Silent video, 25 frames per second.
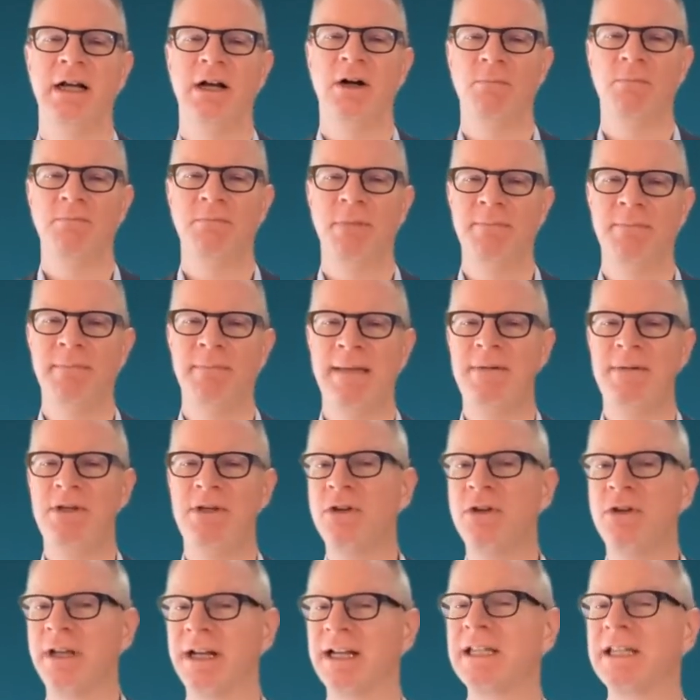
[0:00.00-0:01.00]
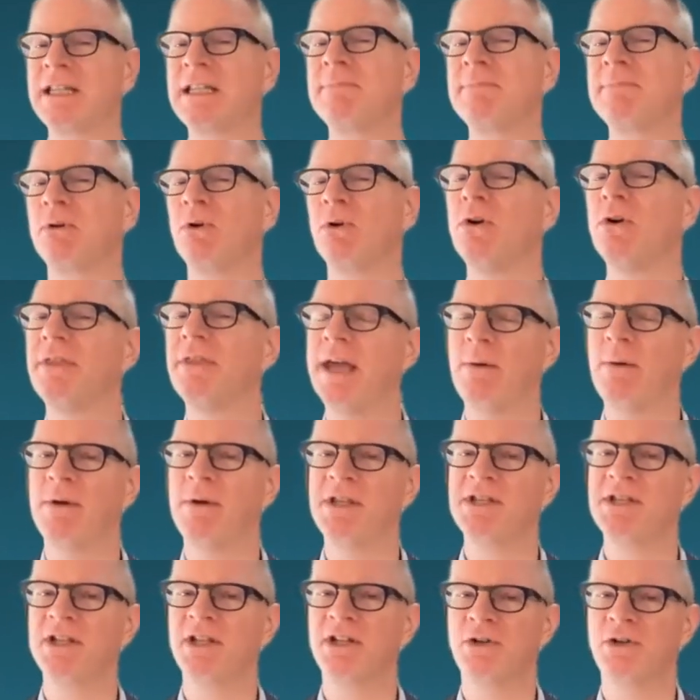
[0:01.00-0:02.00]
But maybe you could explore that
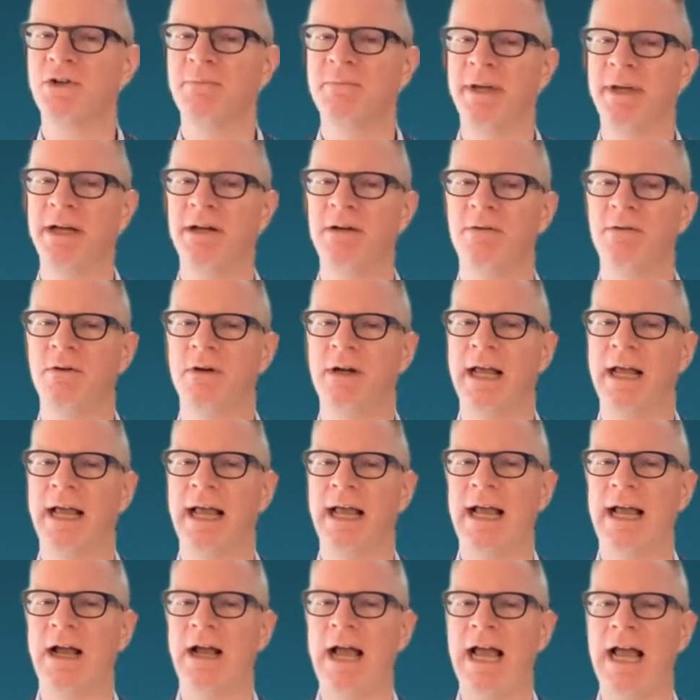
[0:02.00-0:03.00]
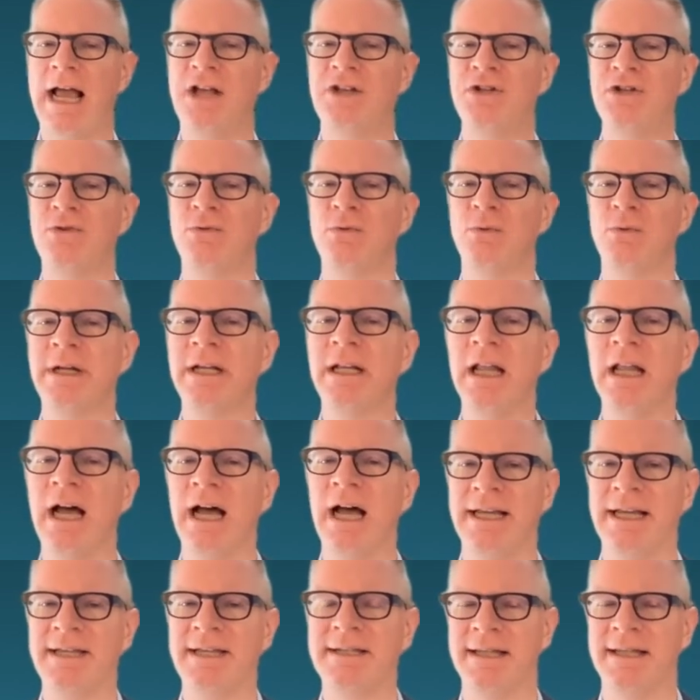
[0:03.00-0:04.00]
with us a little bit as you
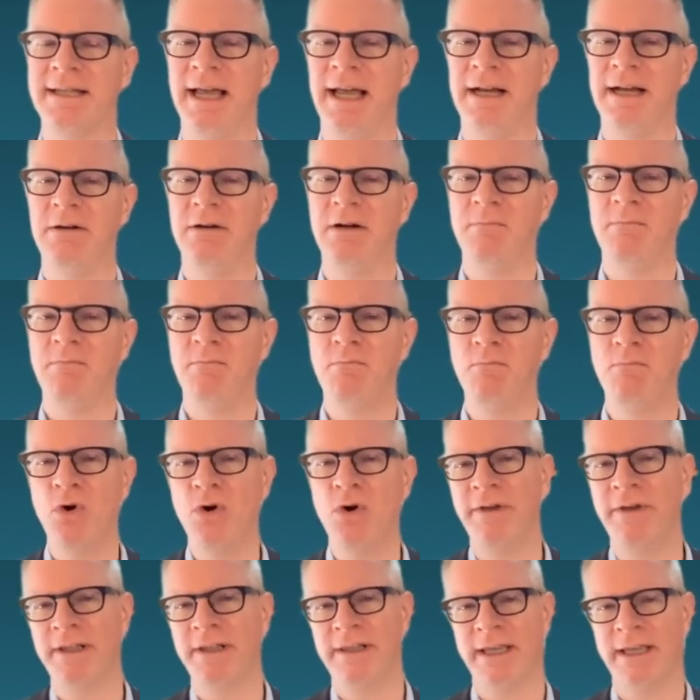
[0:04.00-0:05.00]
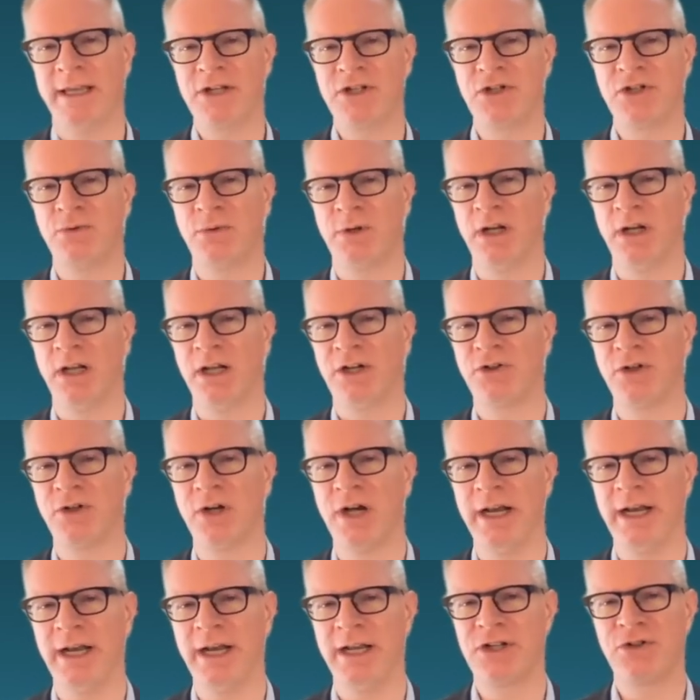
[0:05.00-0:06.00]
realize that moving things to an
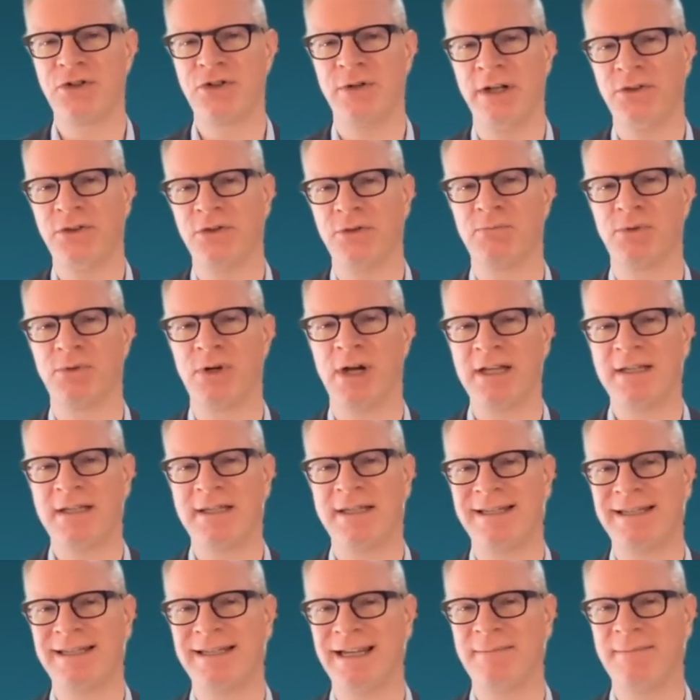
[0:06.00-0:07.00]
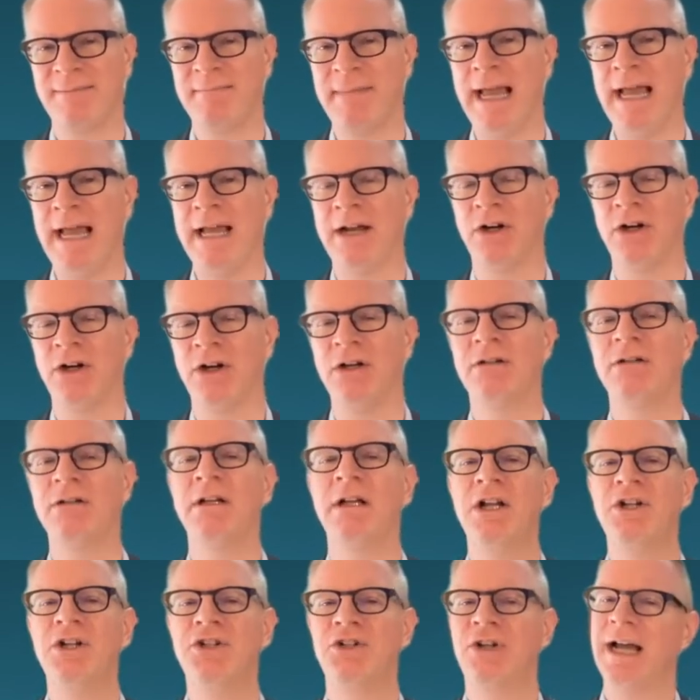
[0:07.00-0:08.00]
electronic, straight through processing manner,
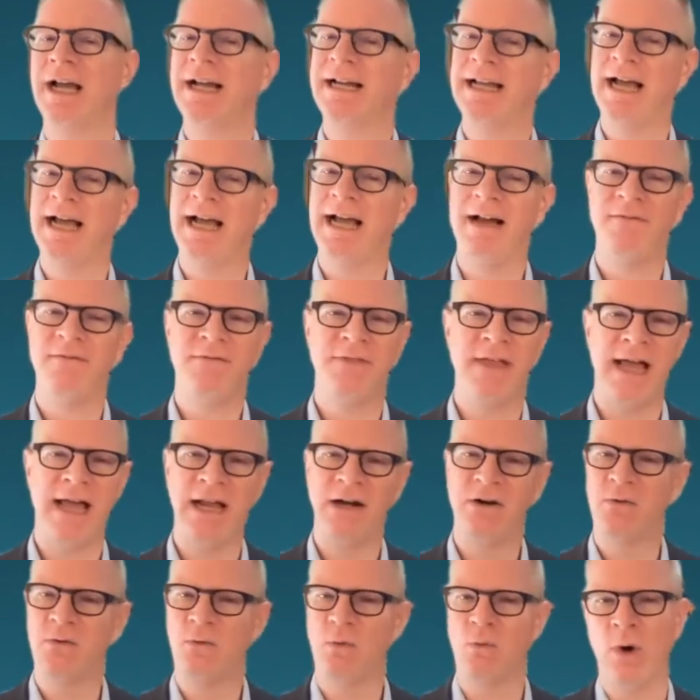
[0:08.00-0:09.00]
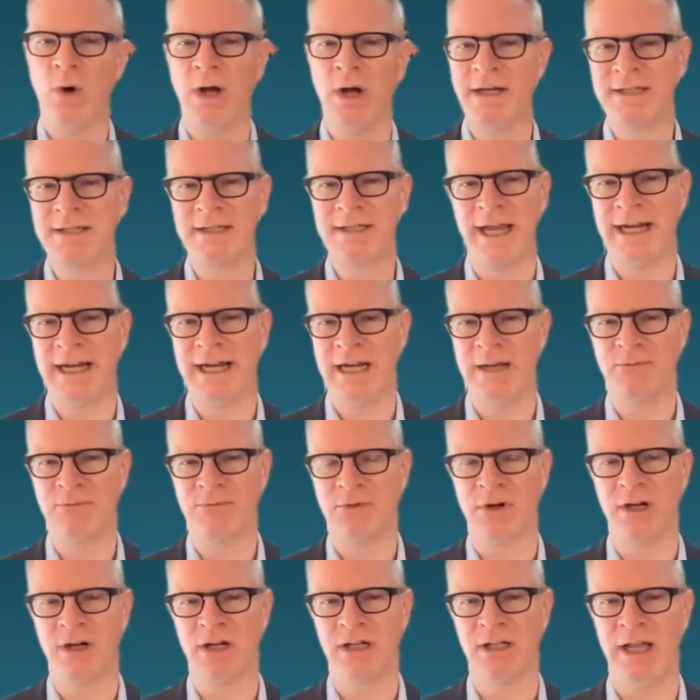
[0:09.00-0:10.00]
trying to have that one sign up
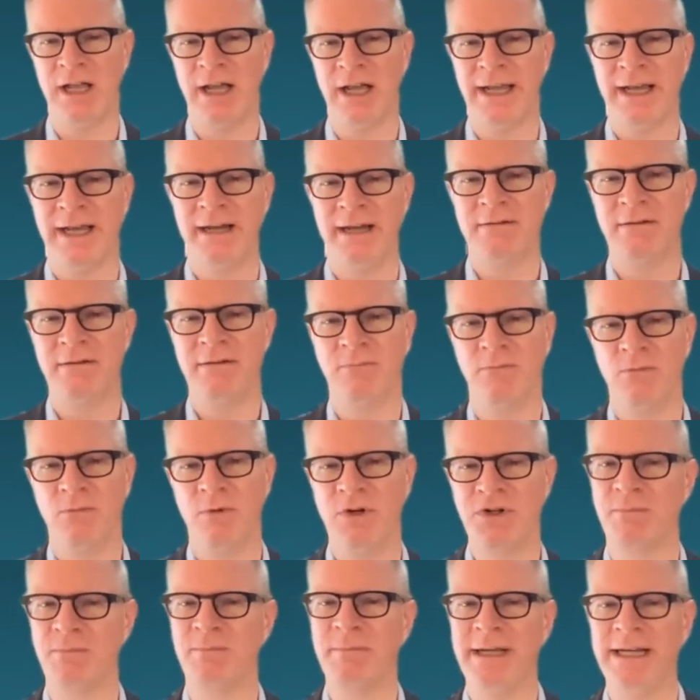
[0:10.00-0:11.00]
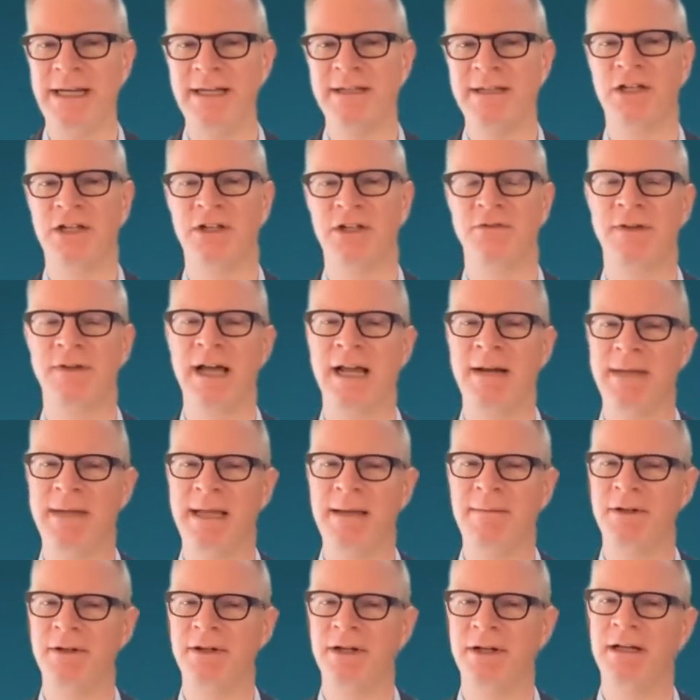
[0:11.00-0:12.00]
for a client, which means that you've got to
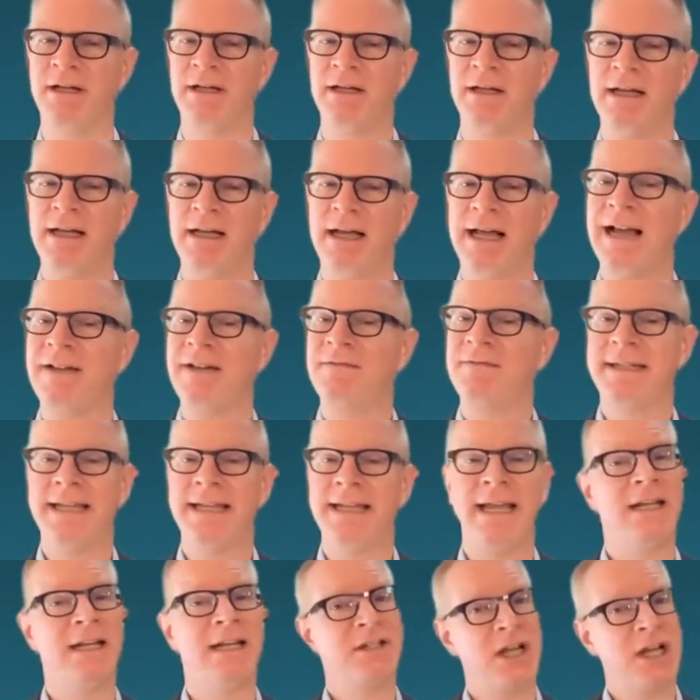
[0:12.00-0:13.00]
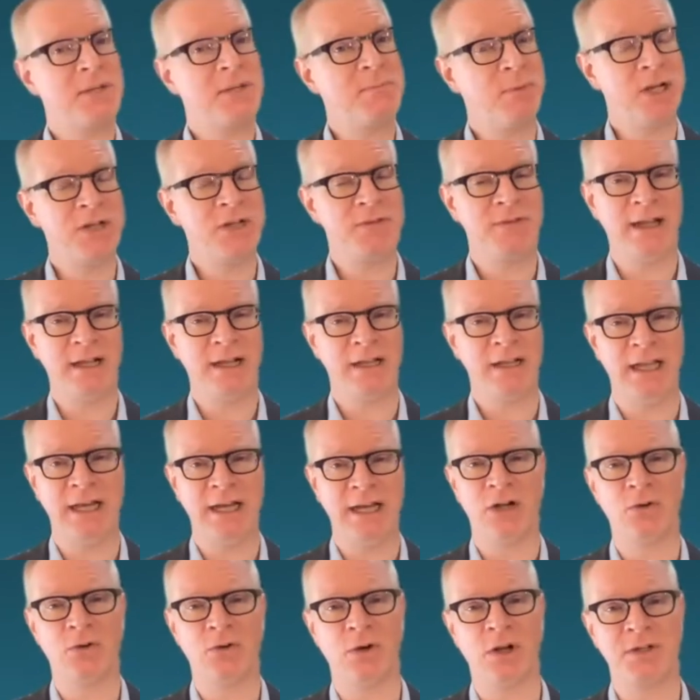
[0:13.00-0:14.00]
be able to have data touch points with that
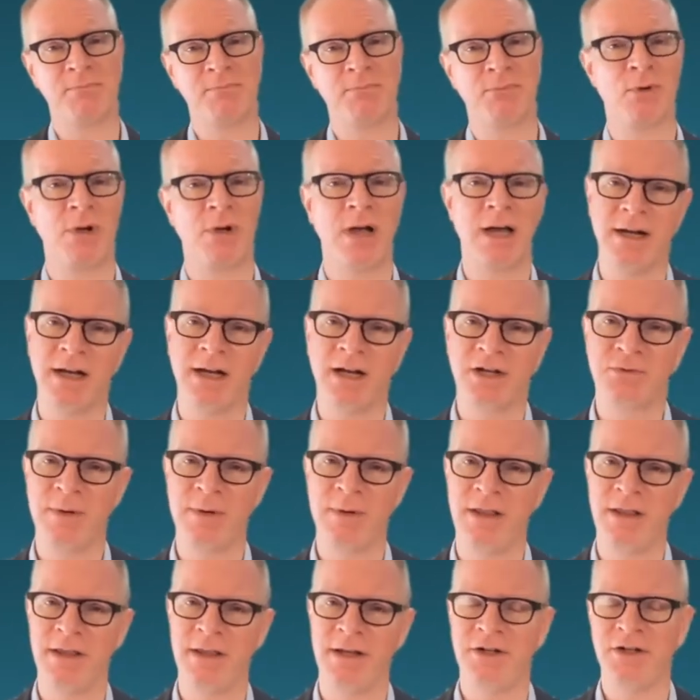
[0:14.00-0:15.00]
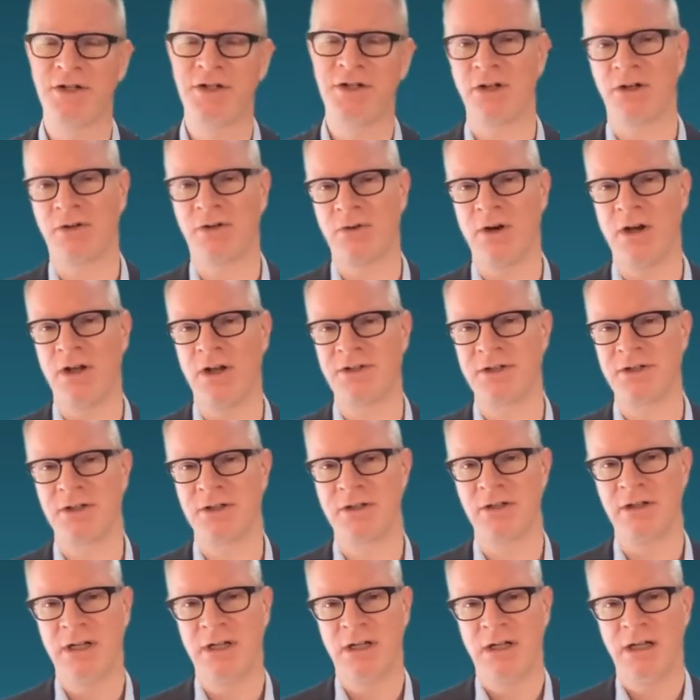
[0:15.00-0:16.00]
client across products rather than just
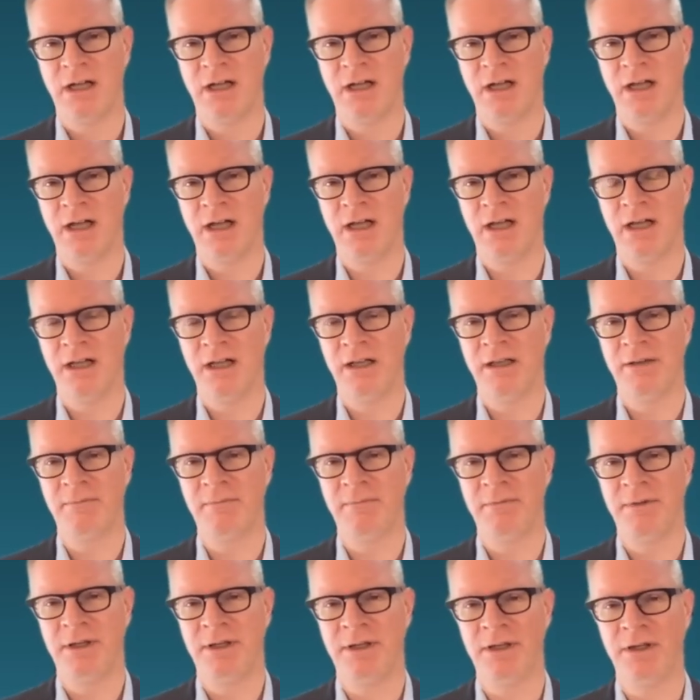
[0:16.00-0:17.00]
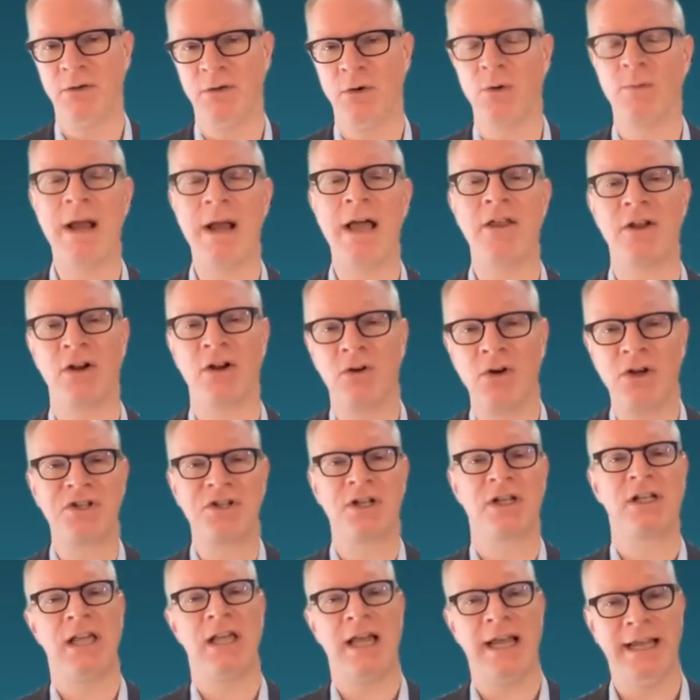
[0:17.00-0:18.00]
across, or rather across
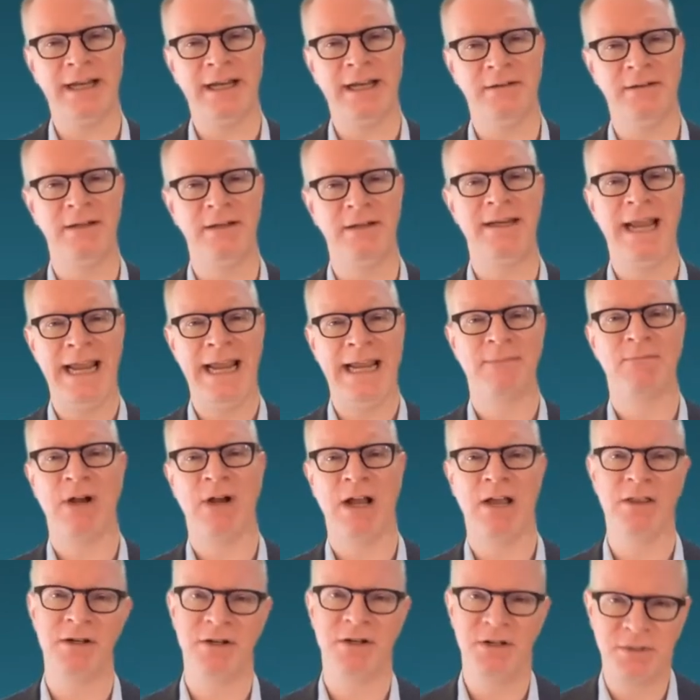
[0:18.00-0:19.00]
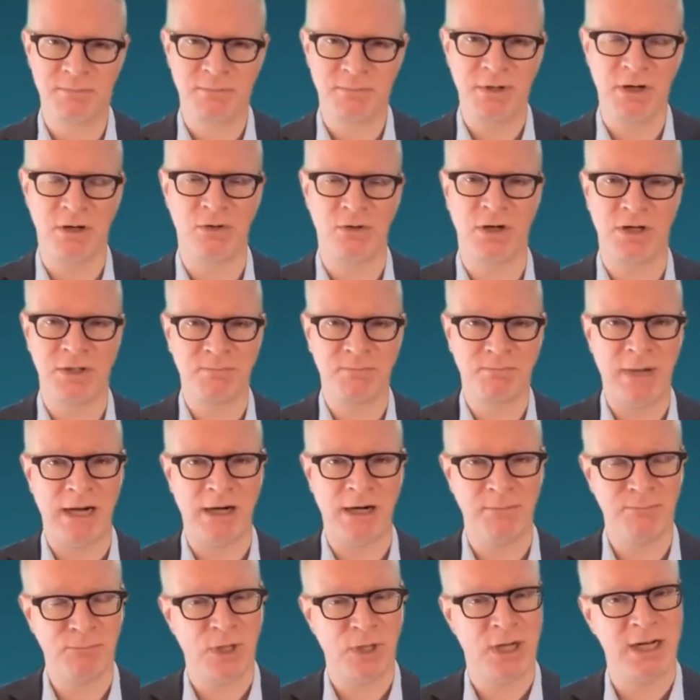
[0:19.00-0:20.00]
a client name rather than just across
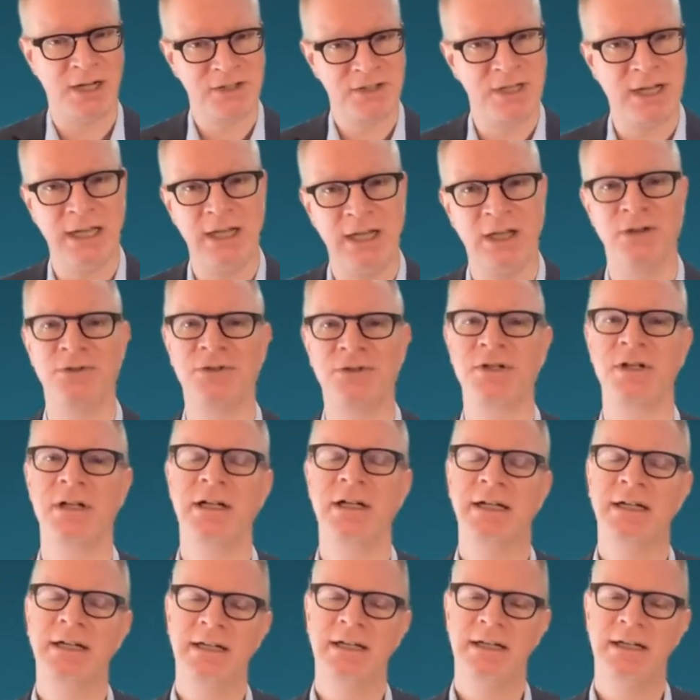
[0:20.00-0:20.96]
product silos.